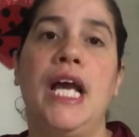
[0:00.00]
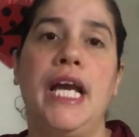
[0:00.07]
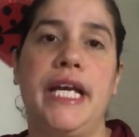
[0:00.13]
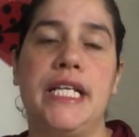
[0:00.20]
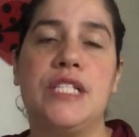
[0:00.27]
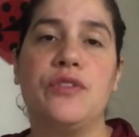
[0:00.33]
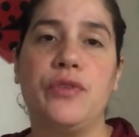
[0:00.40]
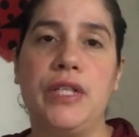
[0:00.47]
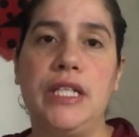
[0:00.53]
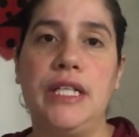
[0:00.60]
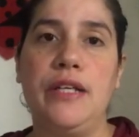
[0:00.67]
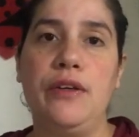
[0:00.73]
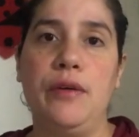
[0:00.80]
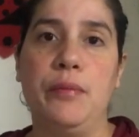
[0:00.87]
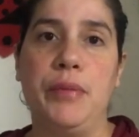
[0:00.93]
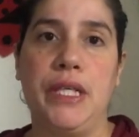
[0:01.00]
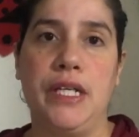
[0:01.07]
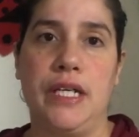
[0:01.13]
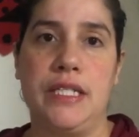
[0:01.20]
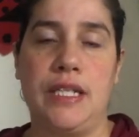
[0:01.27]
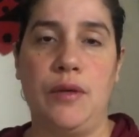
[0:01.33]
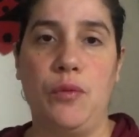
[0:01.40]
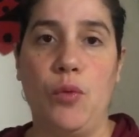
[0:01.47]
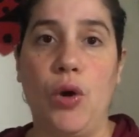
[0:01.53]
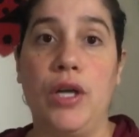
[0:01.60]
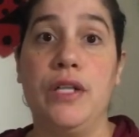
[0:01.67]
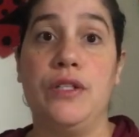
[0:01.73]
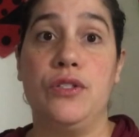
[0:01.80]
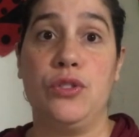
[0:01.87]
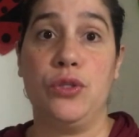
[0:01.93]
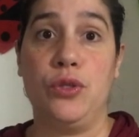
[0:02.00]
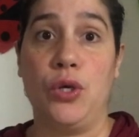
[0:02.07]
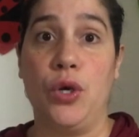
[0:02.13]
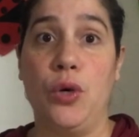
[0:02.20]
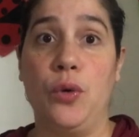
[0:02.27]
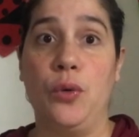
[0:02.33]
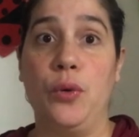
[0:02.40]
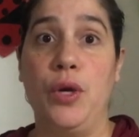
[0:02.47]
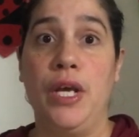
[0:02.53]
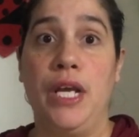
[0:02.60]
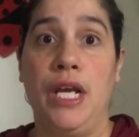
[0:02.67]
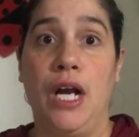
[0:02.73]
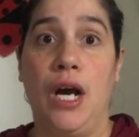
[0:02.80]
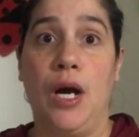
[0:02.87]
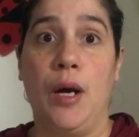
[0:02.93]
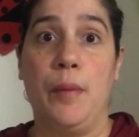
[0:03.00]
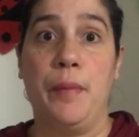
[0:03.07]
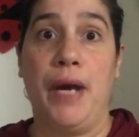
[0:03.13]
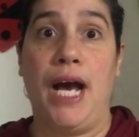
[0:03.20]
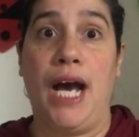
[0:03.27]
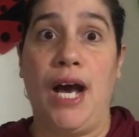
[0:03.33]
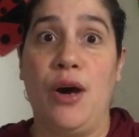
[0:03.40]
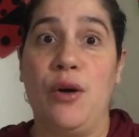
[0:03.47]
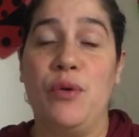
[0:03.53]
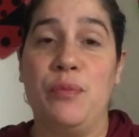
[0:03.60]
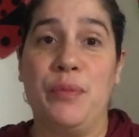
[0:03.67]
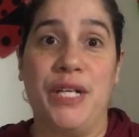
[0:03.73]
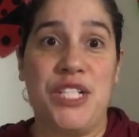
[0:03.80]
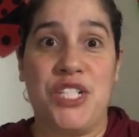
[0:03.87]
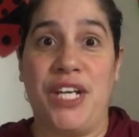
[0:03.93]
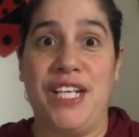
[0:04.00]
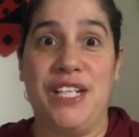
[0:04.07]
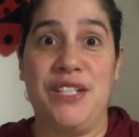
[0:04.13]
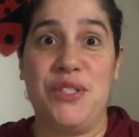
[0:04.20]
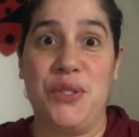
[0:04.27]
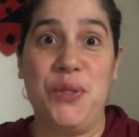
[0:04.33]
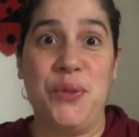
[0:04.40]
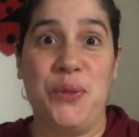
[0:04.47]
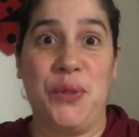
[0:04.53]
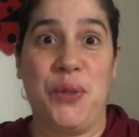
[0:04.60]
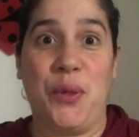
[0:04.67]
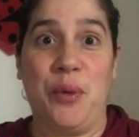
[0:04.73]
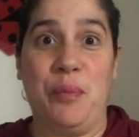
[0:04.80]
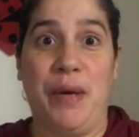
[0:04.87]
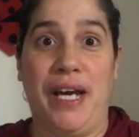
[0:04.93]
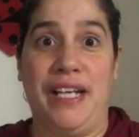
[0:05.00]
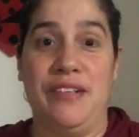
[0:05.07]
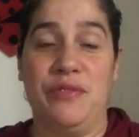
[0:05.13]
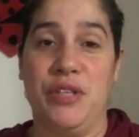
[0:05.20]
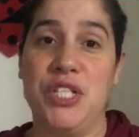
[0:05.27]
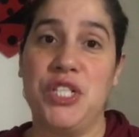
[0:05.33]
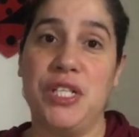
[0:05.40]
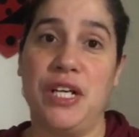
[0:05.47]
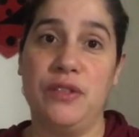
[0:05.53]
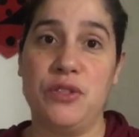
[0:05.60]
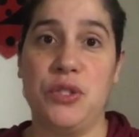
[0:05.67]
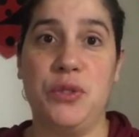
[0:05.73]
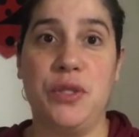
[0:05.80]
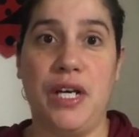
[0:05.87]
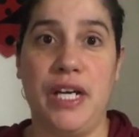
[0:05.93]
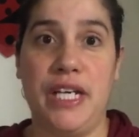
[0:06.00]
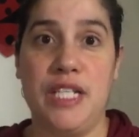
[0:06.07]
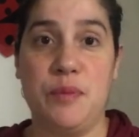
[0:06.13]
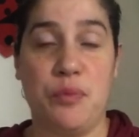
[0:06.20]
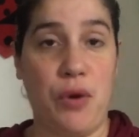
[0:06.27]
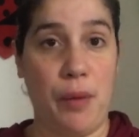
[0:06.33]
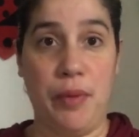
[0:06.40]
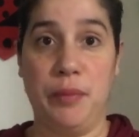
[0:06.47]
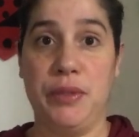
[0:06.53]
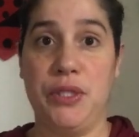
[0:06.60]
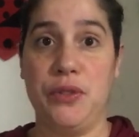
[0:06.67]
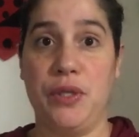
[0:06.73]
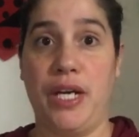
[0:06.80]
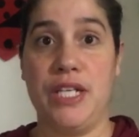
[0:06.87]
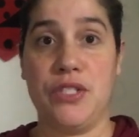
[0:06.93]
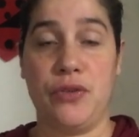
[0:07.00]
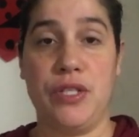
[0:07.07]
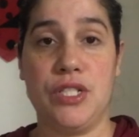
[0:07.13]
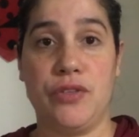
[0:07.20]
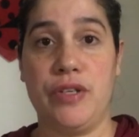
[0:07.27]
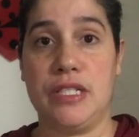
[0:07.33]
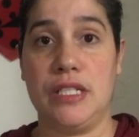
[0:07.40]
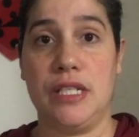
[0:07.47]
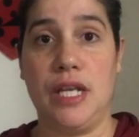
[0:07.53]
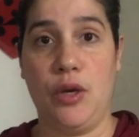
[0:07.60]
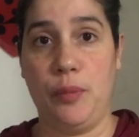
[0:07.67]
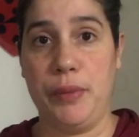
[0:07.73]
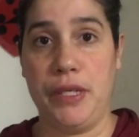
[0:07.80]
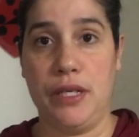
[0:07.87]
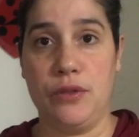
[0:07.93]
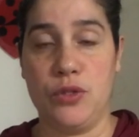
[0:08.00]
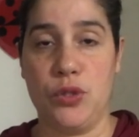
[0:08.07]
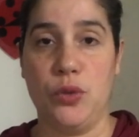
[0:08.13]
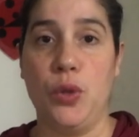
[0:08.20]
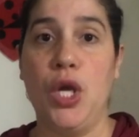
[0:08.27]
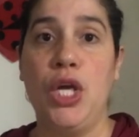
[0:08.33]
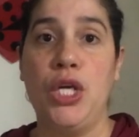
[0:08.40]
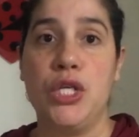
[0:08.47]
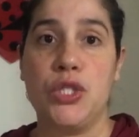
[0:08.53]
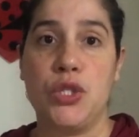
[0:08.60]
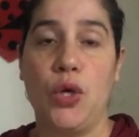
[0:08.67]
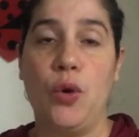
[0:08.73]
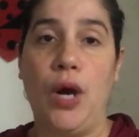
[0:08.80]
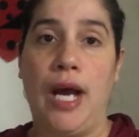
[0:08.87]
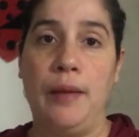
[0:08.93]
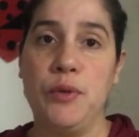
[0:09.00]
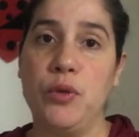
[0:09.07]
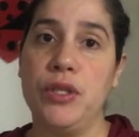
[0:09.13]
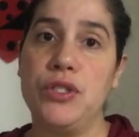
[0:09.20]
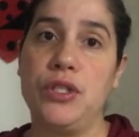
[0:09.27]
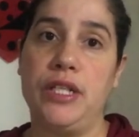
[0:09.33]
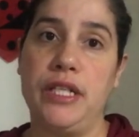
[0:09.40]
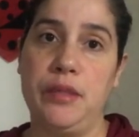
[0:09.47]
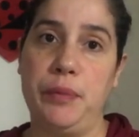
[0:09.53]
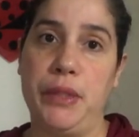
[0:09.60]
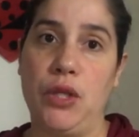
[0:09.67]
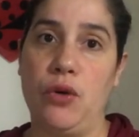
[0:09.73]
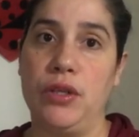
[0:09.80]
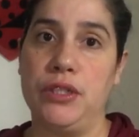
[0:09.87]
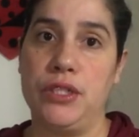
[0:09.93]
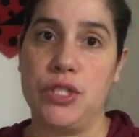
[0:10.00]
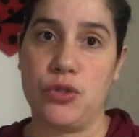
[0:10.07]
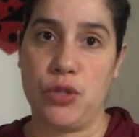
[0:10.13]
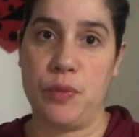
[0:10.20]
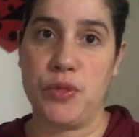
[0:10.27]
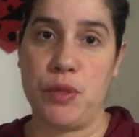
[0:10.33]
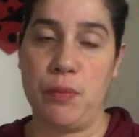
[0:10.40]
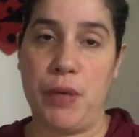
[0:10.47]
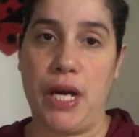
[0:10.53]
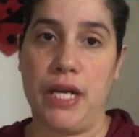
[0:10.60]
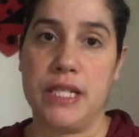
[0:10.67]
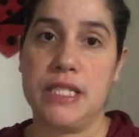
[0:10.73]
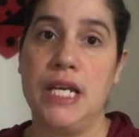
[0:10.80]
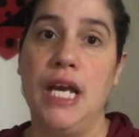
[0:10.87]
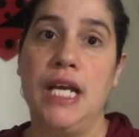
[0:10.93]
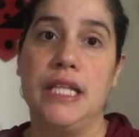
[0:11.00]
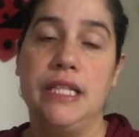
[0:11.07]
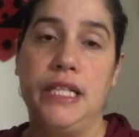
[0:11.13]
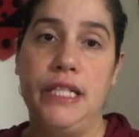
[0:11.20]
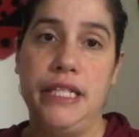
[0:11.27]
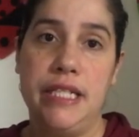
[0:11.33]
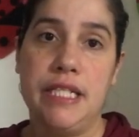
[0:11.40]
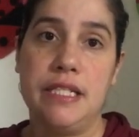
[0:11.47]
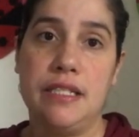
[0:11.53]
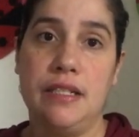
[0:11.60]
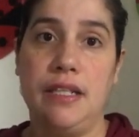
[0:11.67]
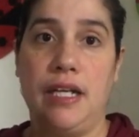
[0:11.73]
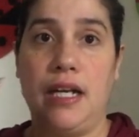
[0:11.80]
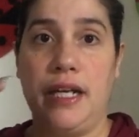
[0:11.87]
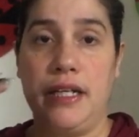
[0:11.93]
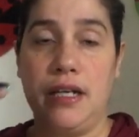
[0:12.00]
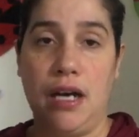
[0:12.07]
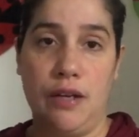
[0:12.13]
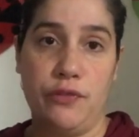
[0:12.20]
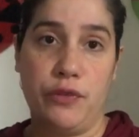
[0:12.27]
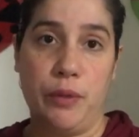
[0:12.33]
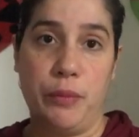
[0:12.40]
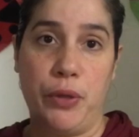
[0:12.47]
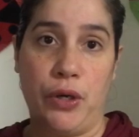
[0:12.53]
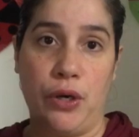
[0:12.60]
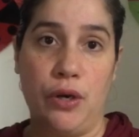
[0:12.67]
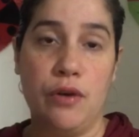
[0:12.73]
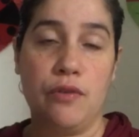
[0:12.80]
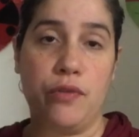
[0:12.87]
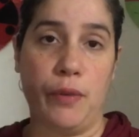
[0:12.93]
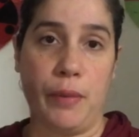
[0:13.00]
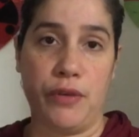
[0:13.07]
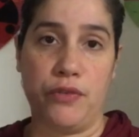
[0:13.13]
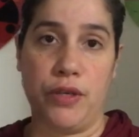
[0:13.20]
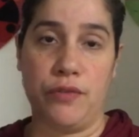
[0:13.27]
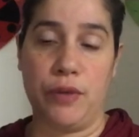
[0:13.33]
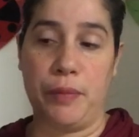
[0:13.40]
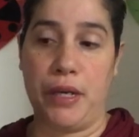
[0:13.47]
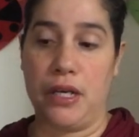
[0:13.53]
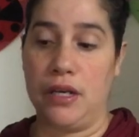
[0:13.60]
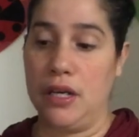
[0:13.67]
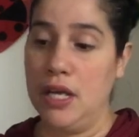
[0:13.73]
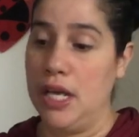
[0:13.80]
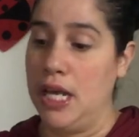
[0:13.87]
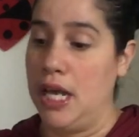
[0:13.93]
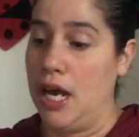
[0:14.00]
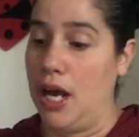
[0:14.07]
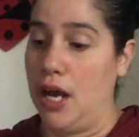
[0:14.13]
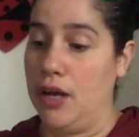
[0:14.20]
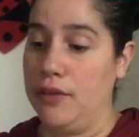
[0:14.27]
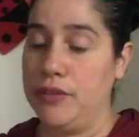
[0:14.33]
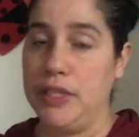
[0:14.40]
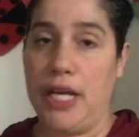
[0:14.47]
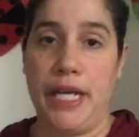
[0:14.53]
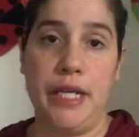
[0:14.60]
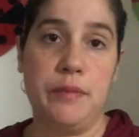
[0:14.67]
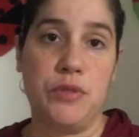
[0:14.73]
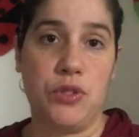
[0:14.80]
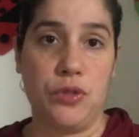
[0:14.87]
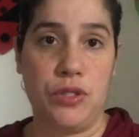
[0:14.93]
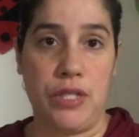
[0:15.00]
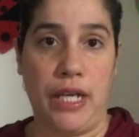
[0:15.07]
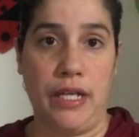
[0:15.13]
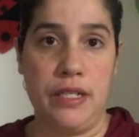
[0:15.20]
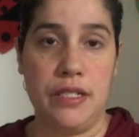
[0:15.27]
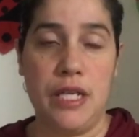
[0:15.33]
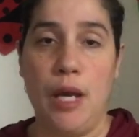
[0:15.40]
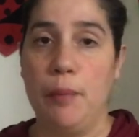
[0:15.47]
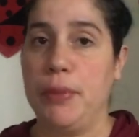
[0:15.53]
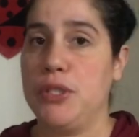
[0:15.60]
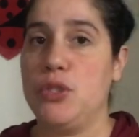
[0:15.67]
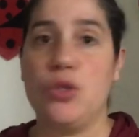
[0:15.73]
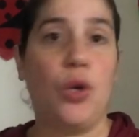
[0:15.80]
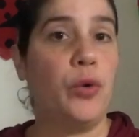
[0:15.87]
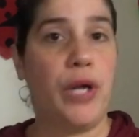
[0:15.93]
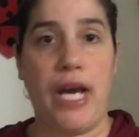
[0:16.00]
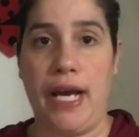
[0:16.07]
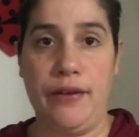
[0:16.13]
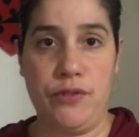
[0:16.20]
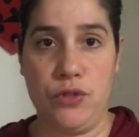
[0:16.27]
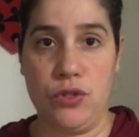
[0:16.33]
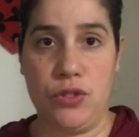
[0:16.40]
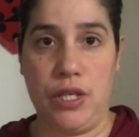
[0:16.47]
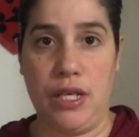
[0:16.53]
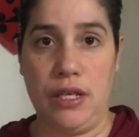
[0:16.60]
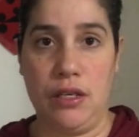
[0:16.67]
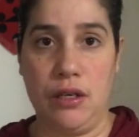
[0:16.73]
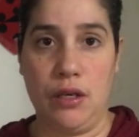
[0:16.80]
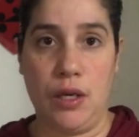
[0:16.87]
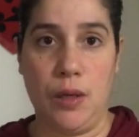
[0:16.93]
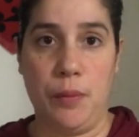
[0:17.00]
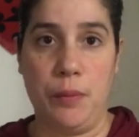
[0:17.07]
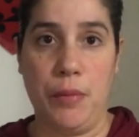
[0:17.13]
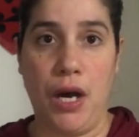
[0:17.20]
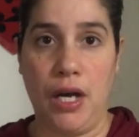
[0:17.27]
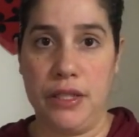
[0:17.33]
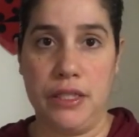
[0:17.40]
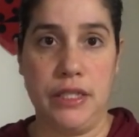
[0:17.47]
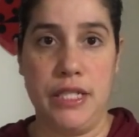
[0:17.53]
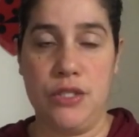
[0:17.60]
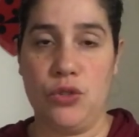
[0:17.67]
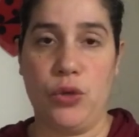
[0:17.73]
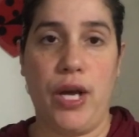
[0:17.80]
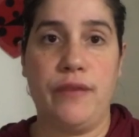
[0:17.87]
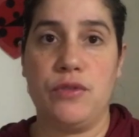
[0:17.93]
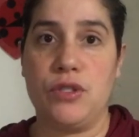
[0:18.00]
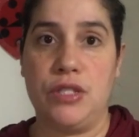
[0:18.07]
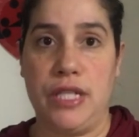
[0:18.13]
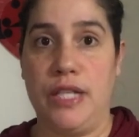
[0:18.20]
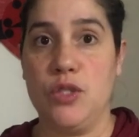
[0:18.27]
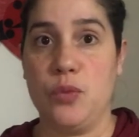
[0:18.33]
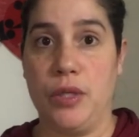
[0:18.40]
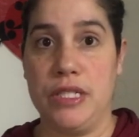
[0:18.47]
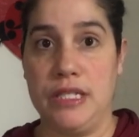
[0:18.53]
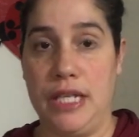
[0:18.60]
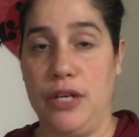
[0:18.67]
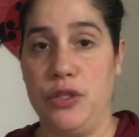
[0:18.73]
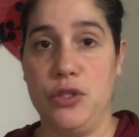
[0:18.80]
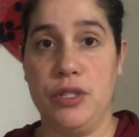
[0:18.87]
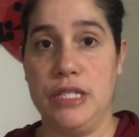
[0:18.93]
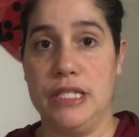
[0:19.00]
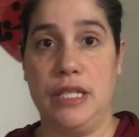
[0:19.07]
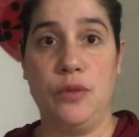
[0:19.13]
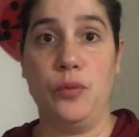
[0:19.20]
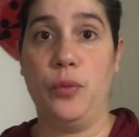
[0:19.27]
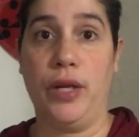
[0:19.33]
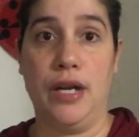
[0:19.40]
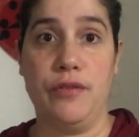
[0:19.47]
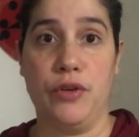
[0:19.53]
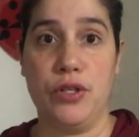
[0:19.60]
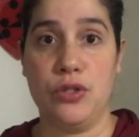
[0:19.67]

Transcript: It's really because I want to know how much I can do, you know, by reaching out to you guys. Probably you guys are interested in helping out too. So I'm going to link below in the description box the list that I got from her, from my friend Rebecca, of the items to send. But you don't have to stay on the list. You don't have to send what's there. You can send whatever.